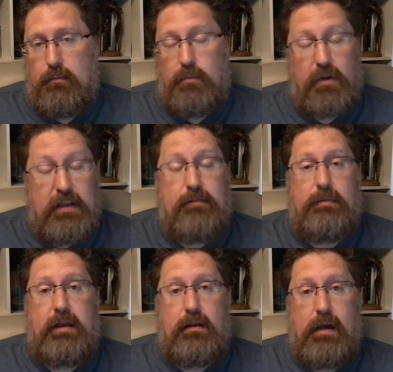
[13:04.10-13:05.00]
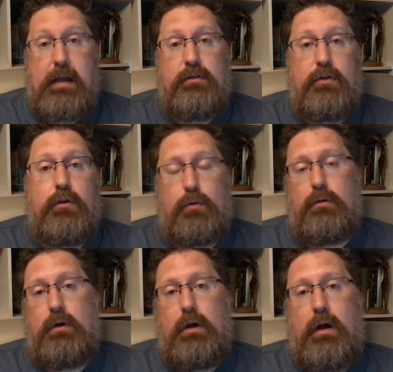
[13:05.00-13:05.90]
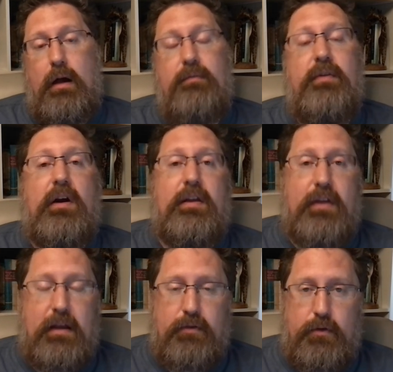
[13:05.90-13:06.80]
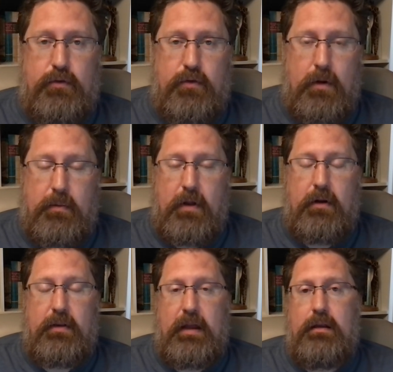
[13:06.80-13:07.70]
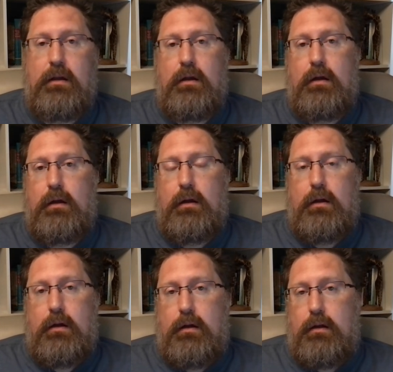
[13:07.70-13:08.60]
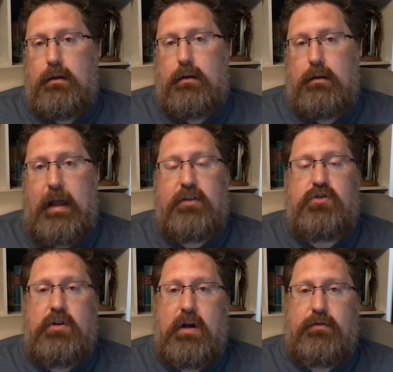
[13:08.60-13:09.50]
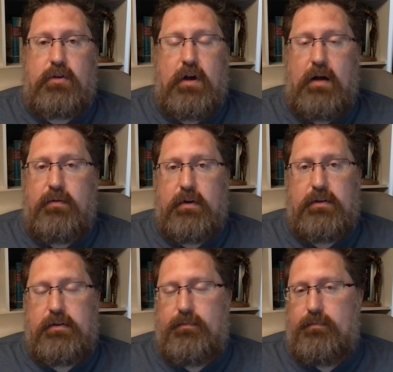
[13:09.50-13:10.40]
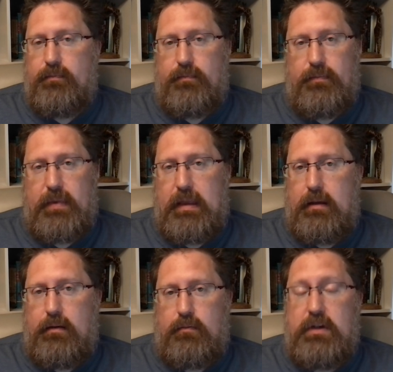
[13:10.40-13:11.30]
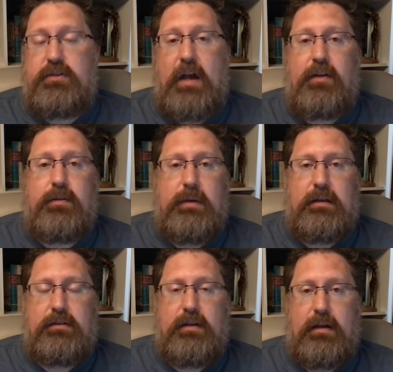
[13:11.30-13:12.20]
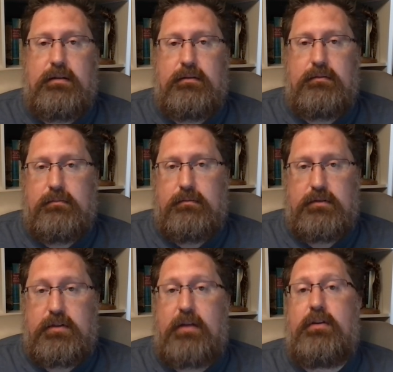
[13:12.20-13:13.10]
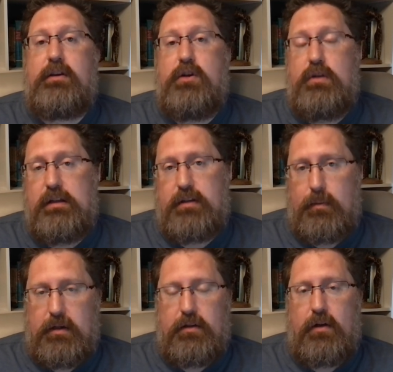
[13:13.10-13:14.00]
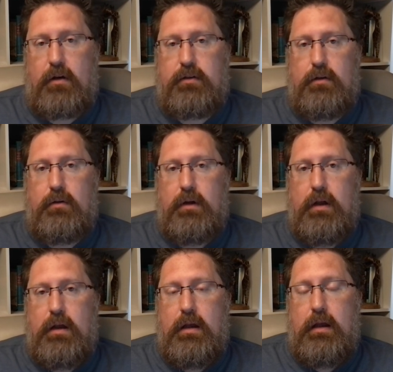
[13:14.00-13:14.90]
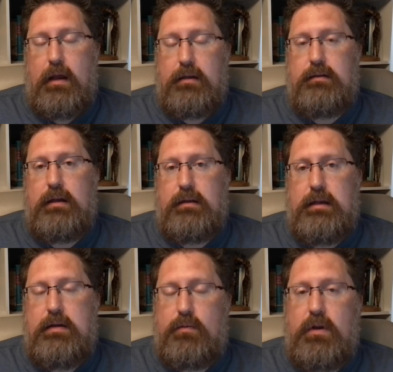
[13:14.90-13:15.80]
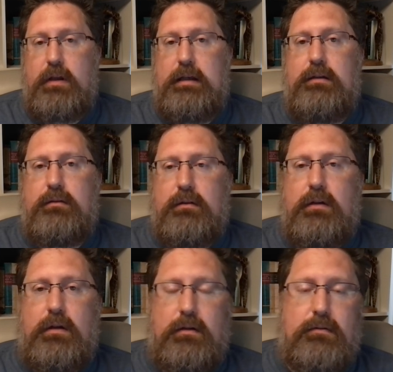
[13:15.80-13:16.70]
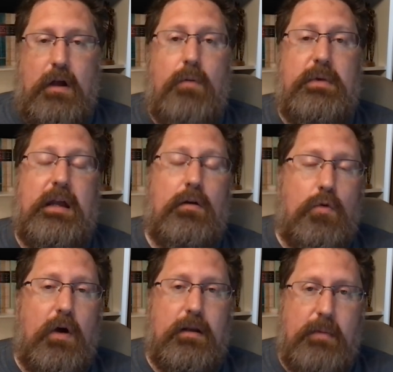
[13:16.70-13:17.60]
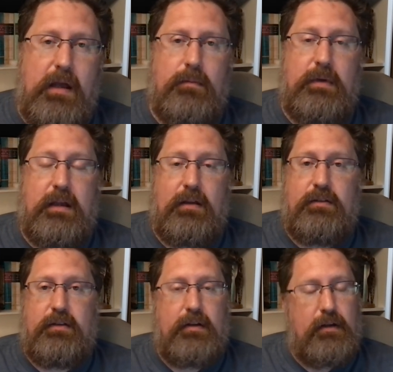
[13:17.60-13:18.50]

Believe me, I do. I'm very thankful for a brother that last year after conference reached out to me and said, sounds like you need somebody to talk to. And he really helped me out quite a bit because